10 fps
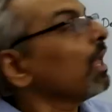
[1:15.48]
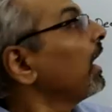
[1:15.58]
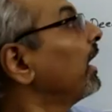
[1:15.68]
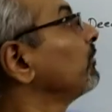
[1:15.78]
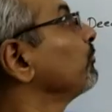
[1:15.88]

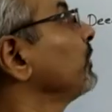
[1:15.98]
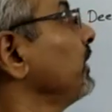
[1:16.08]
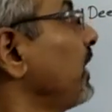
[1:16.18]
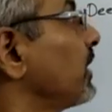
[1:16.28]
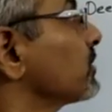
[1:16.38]
And B
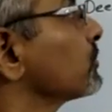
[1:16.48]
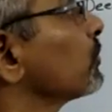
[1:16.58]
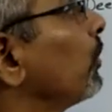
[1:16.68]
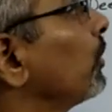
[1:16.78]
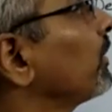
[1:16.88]
has
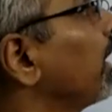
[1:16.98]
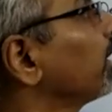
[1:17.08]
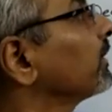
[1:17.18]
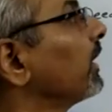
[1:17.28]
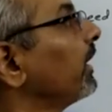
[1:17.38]
drawn
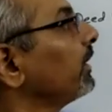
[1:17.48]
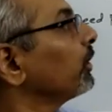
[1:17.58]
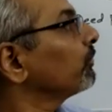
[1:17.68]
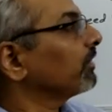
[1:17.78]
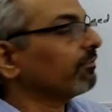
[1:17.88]
at the end
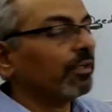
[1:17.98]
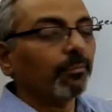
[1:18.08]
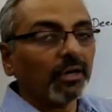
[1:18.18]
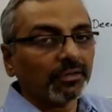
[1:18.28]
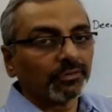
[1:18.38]
of every
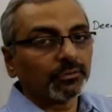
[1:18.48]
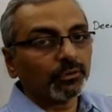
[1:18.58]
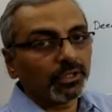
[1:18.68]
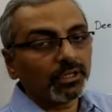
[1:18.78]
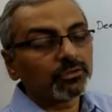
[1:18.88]
month.
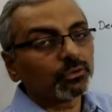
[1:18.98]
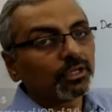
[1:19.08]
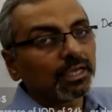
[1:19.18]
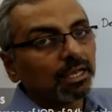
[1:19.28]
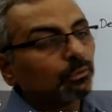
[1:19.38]
Okay, so the
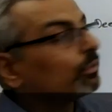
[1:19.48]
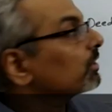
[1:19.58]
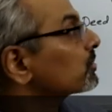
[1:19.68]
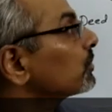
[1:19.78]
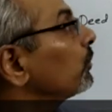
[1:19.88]

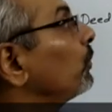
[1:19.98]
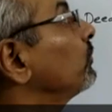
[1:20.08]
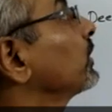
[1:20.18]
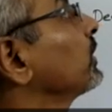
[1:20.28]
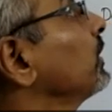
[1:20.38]
calculation
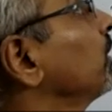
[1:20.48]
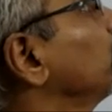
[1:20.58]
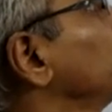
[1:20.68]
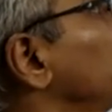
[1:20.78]
over here,